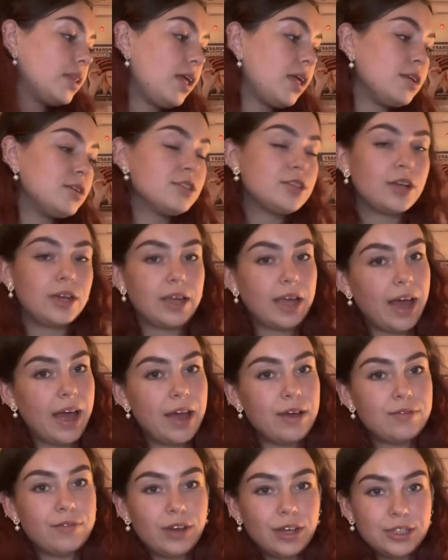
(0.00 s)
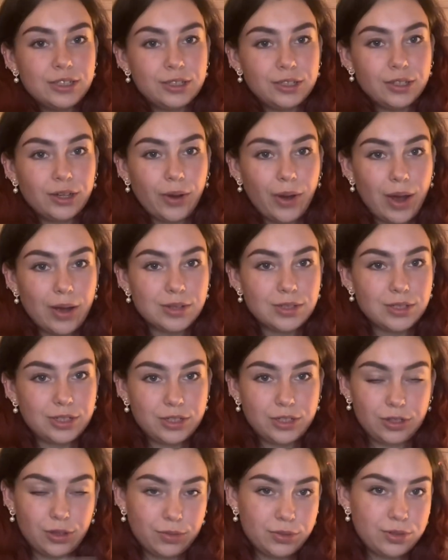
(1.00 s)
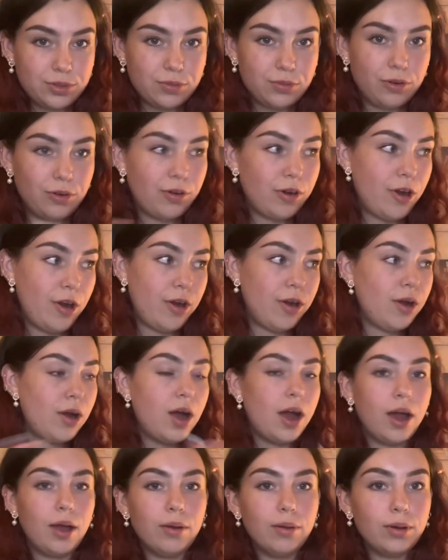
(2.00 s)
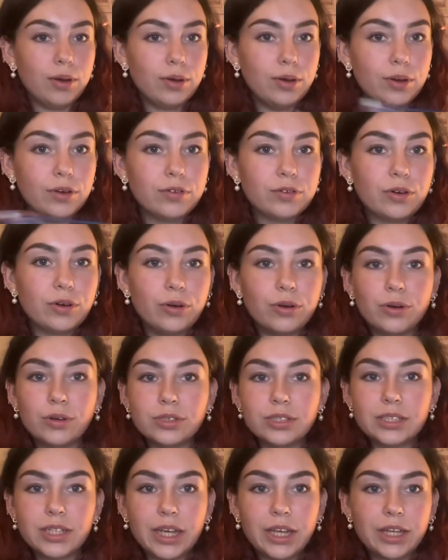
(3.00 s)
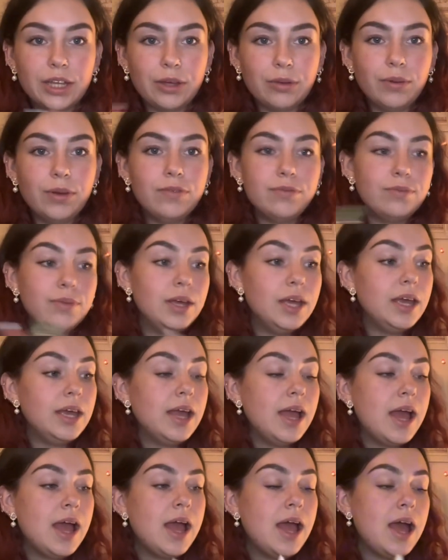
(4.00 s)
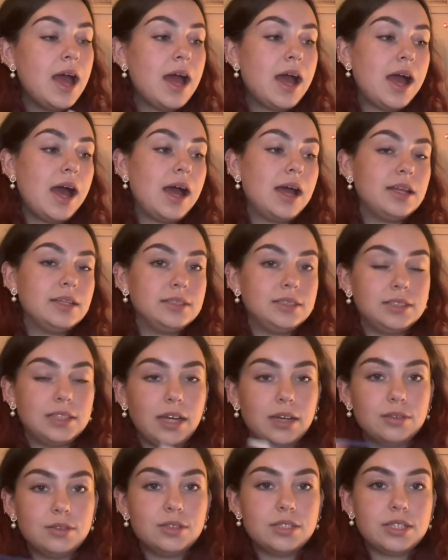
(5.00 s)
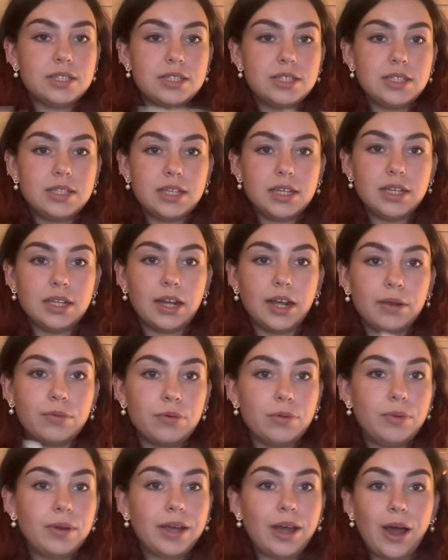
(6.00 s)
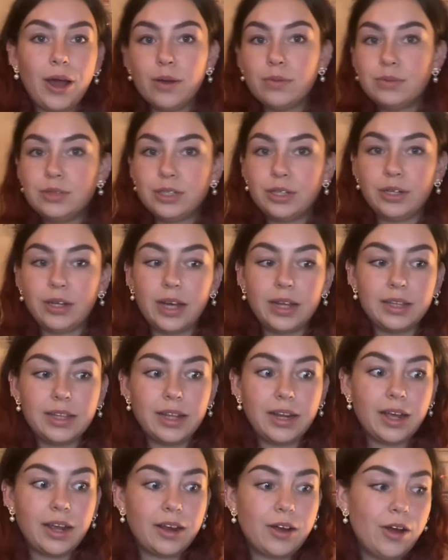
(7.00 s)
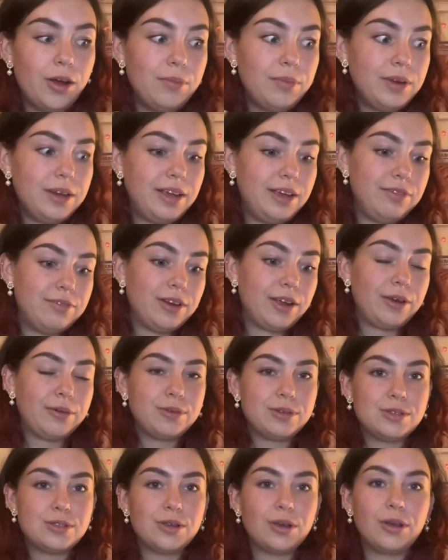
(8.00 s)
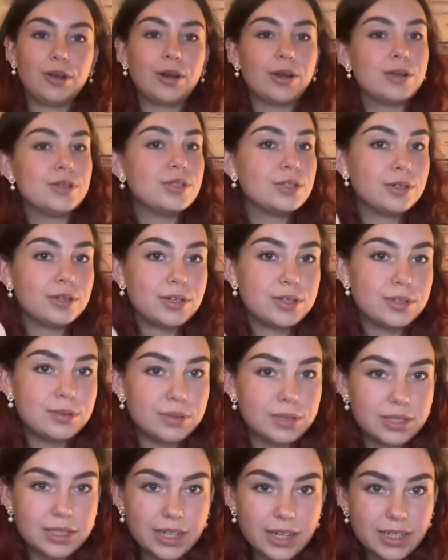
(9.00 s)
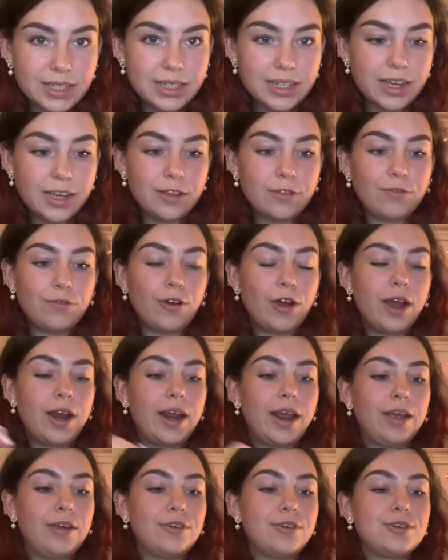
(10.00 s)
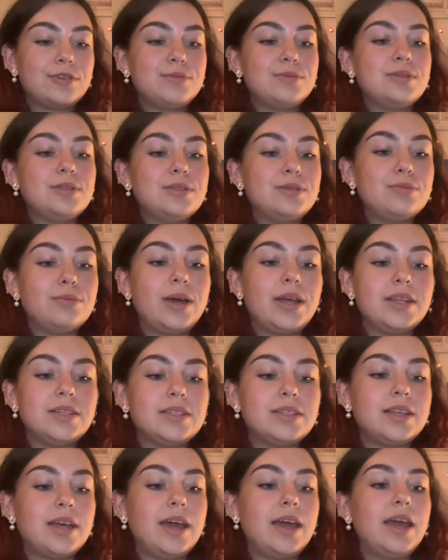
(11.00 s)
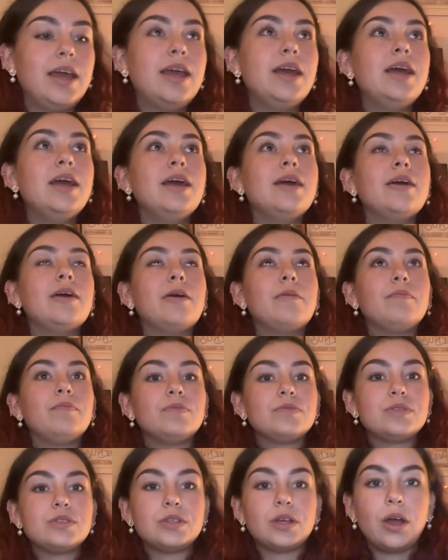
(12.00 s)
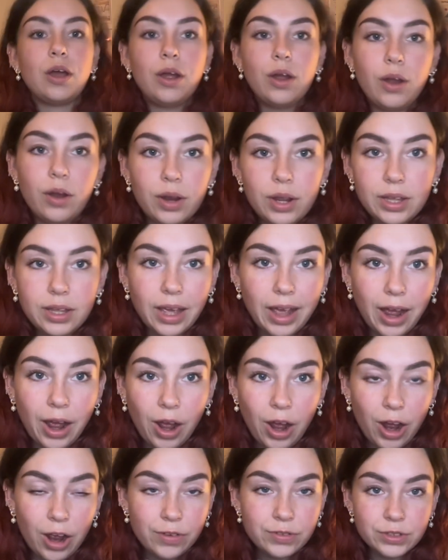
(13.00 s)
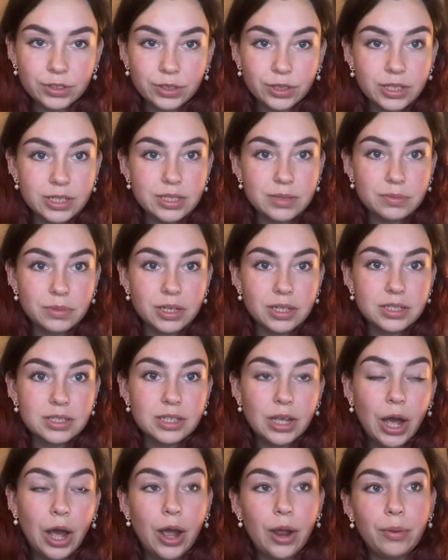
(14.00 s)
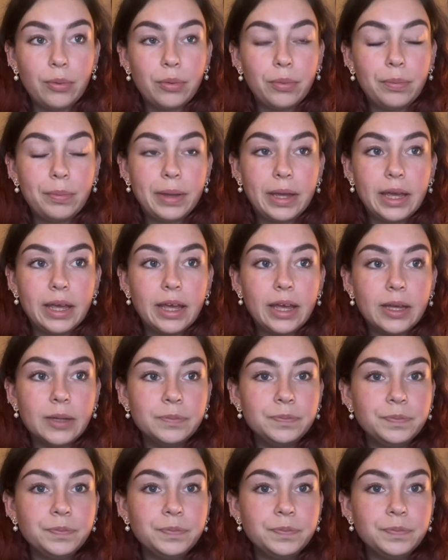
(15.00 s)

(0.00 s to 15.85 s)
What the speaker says: So yeah, if I do go out to the shops tomorrow, I will of course take you with me, and yeah, we'll just see like what we get up to. And then I can't believe like we're so close to Christmas. Like today's Friday and Christmas is Wednesday. So yeah, after Christmas I will be,